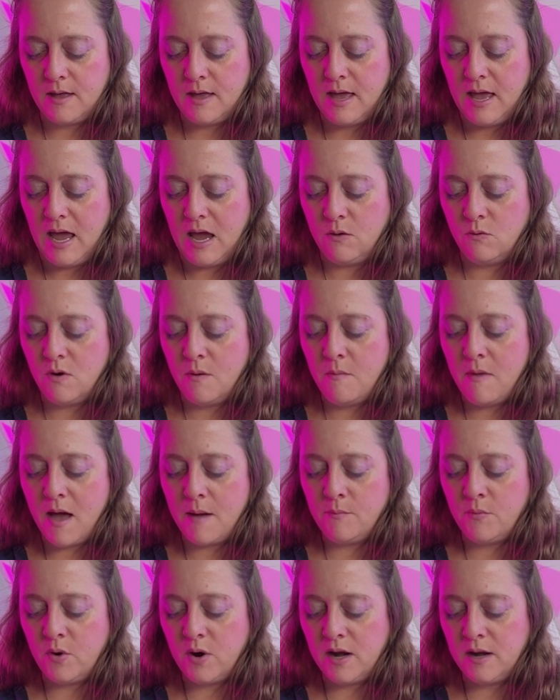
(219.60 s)
And
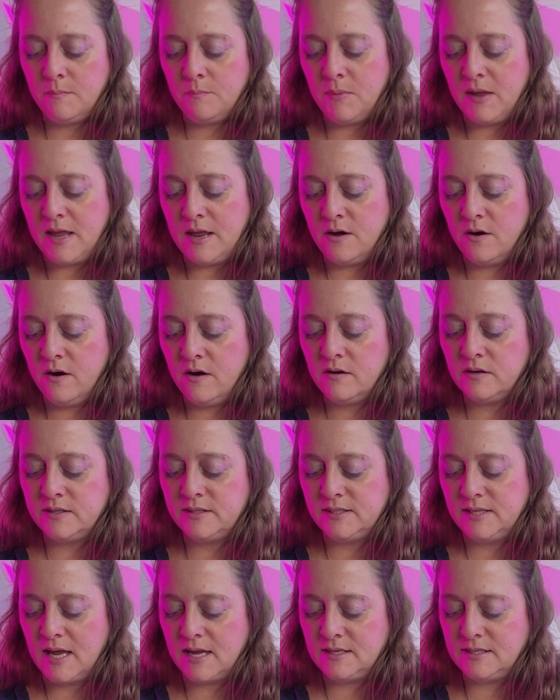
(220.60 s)
remembering, Peter
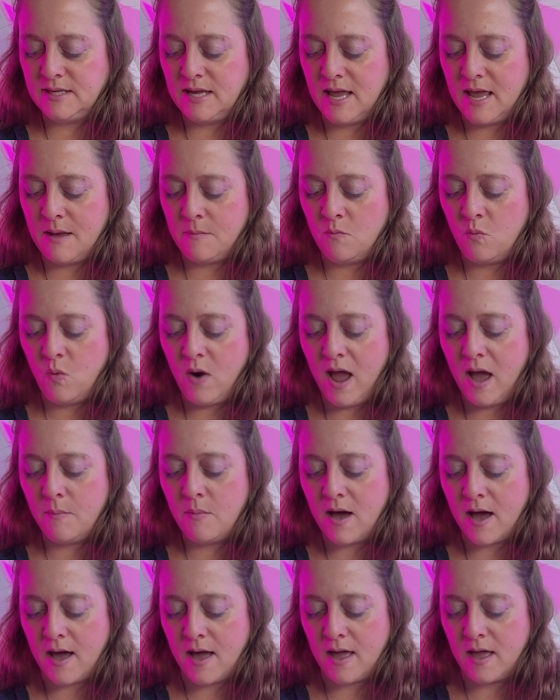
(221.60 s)
said to him,
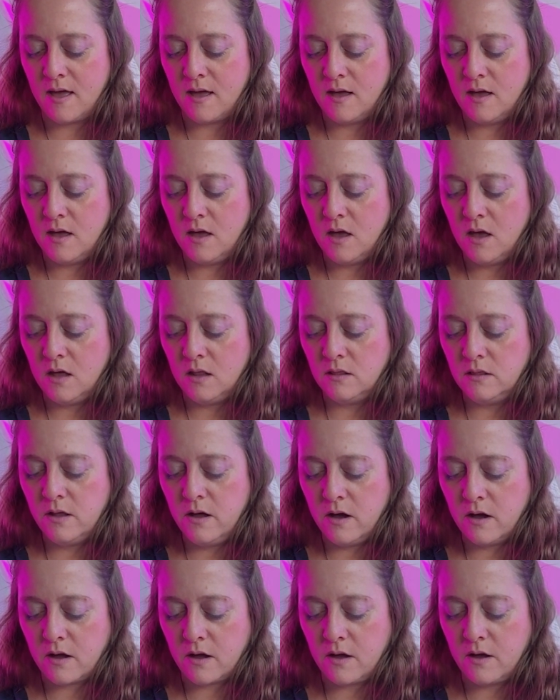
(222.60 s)
"Rabbi,
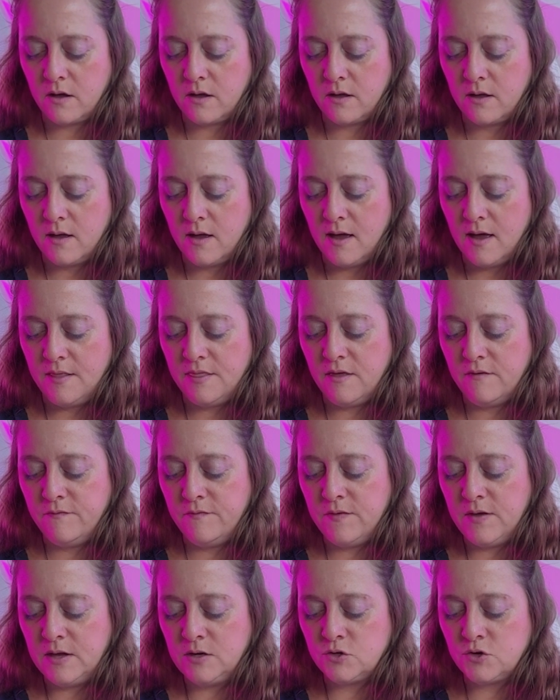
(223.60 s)
look, the
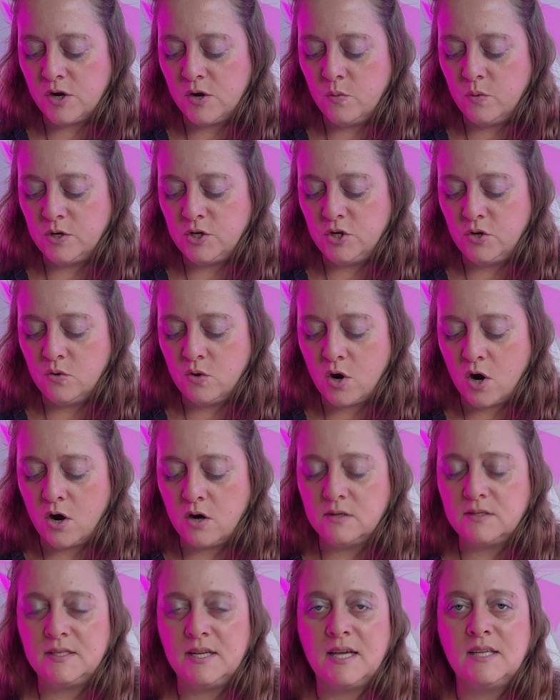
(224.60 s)
fig tree which you
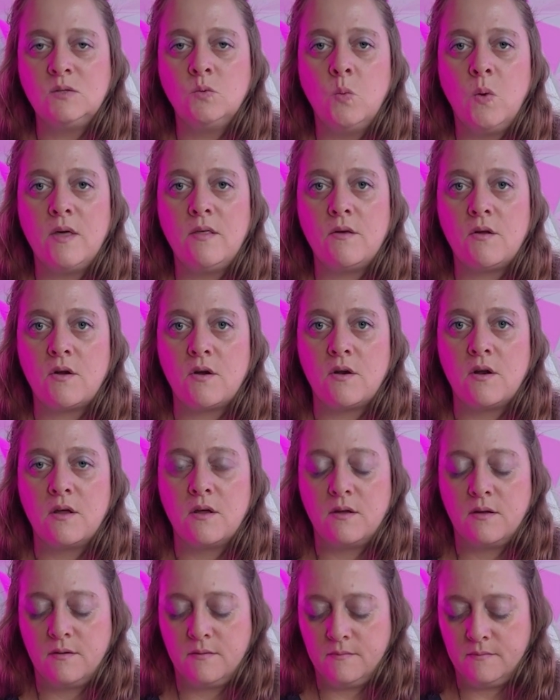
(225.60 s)
cursed has withered."
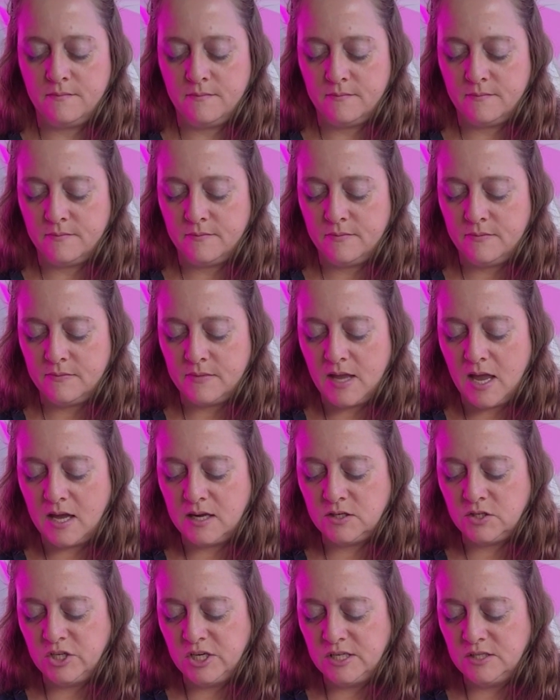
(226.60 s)

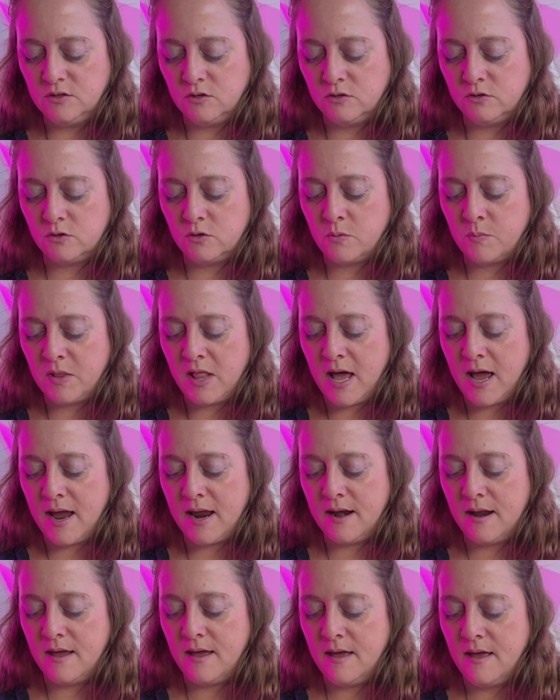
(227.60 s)
And Jesus
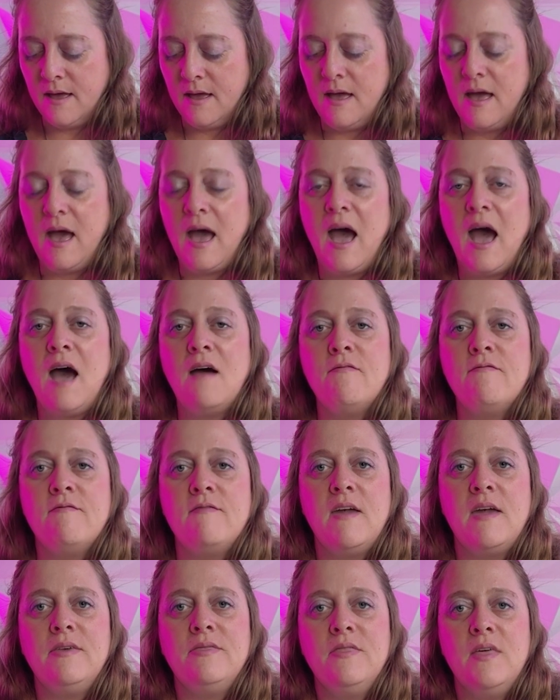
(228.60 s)
replied, "Have
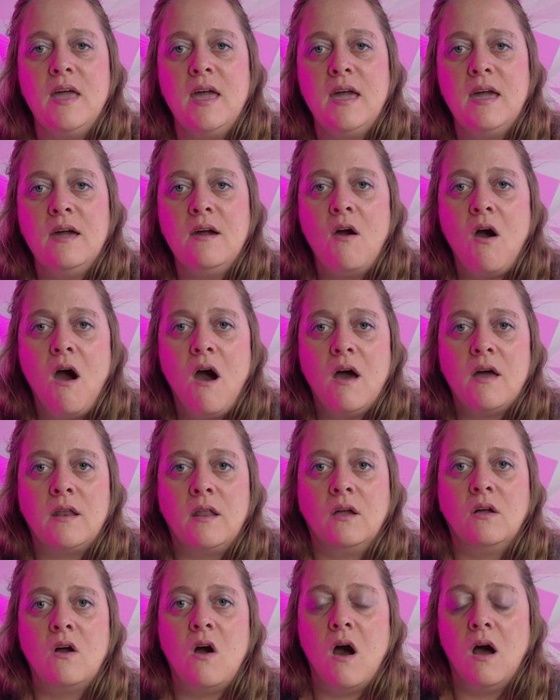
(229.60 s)
faith in
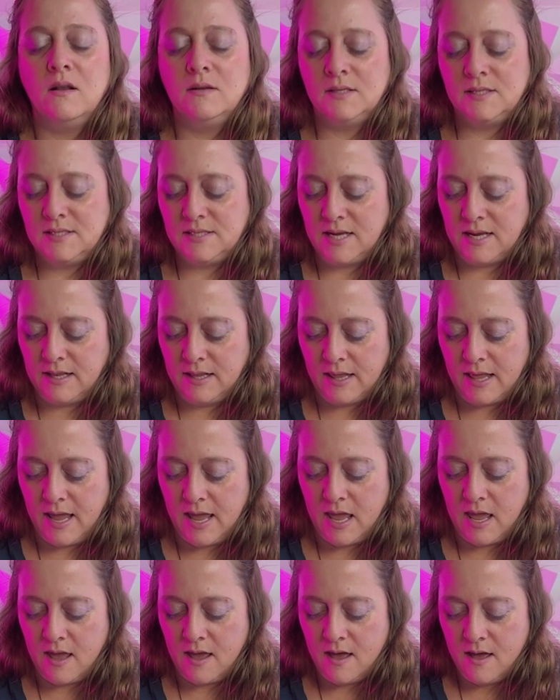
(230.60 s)
God
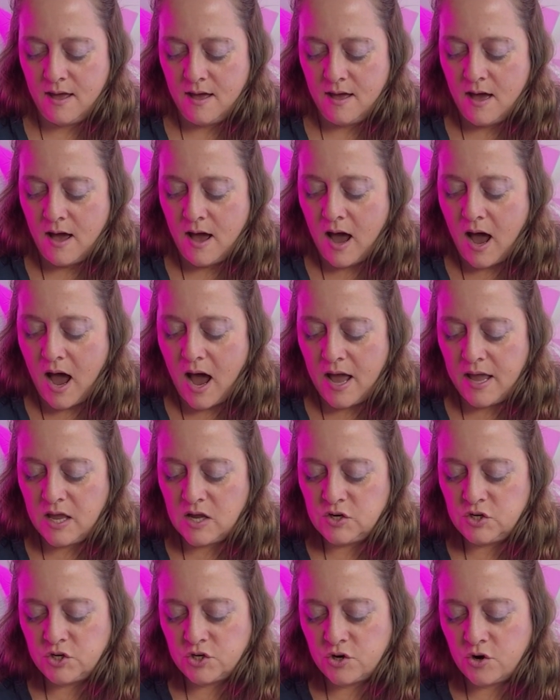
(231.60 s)
constantly. I
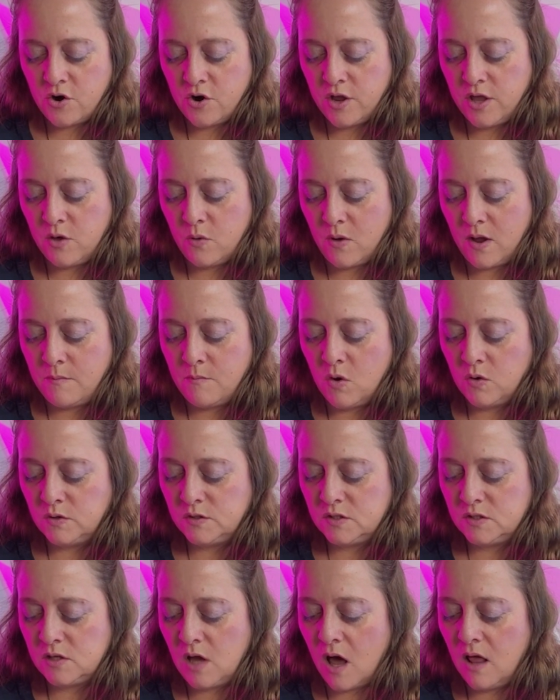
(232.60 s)
assure you and
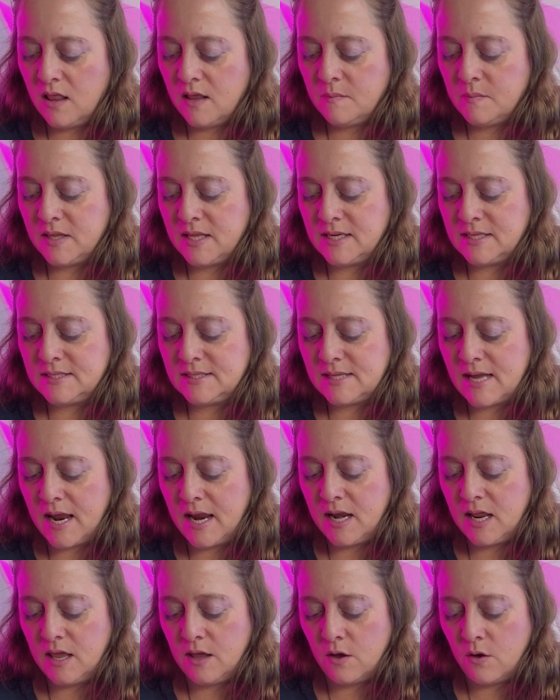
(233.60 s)
most solemnly say
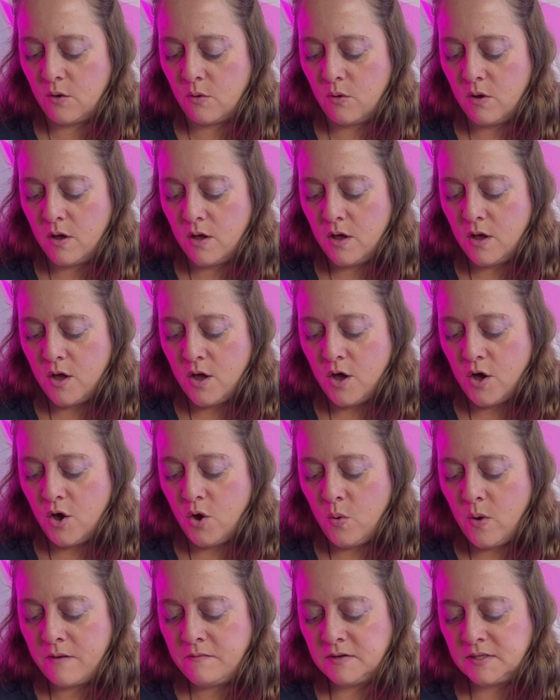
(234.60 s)
to you,
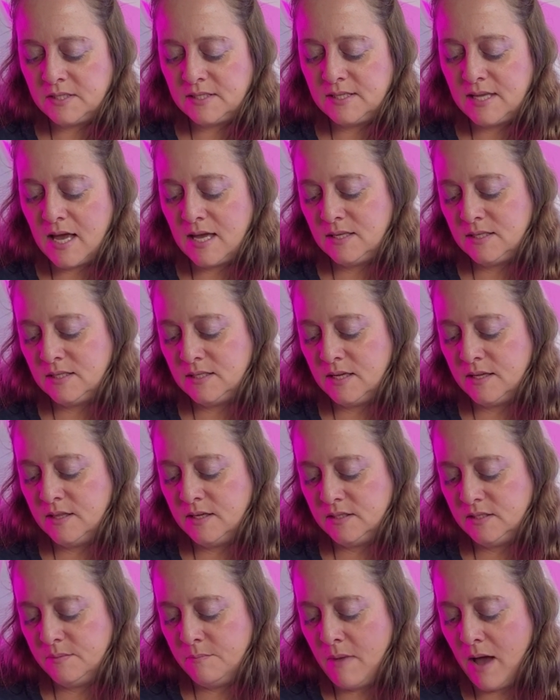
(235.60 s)
whoever says to
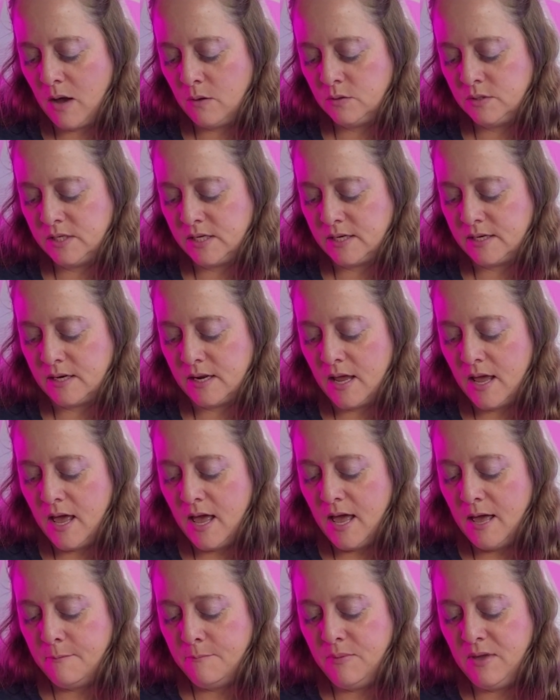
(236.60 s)
this mountain,
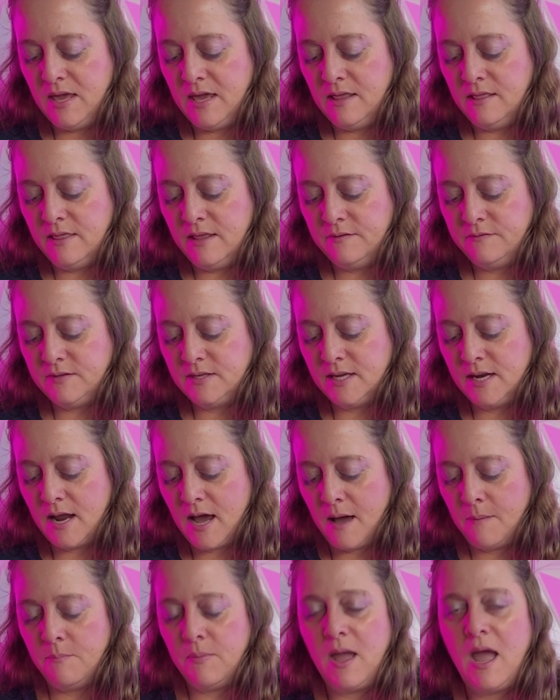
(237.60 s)
'Be lifted
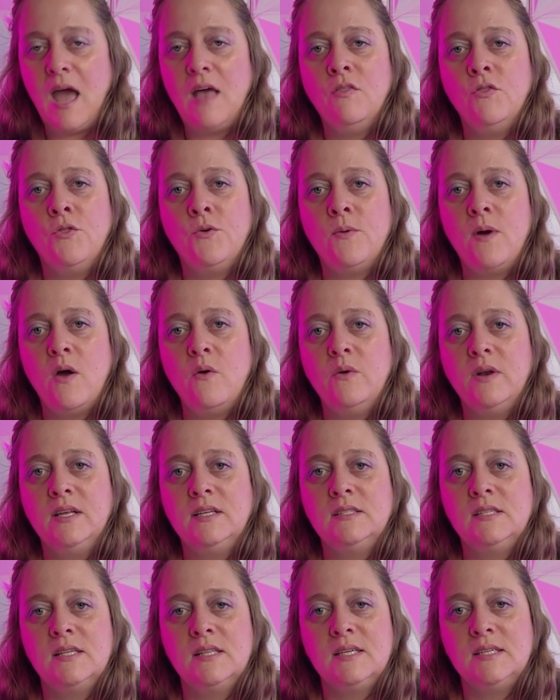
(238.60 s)
up and thrown
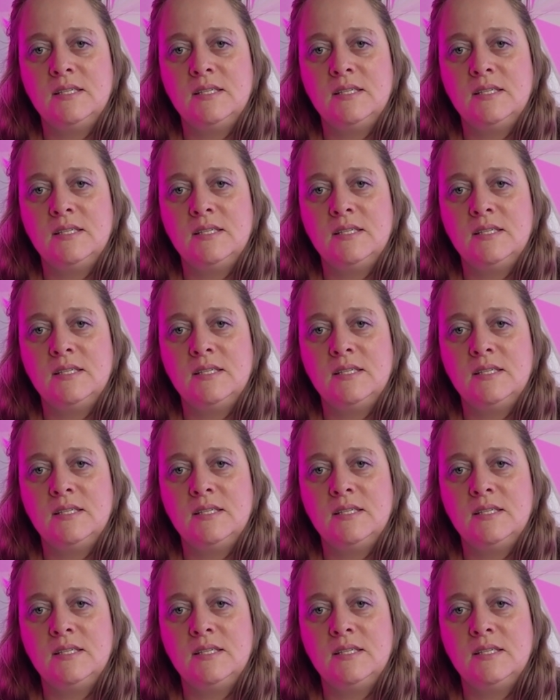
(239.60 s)
into the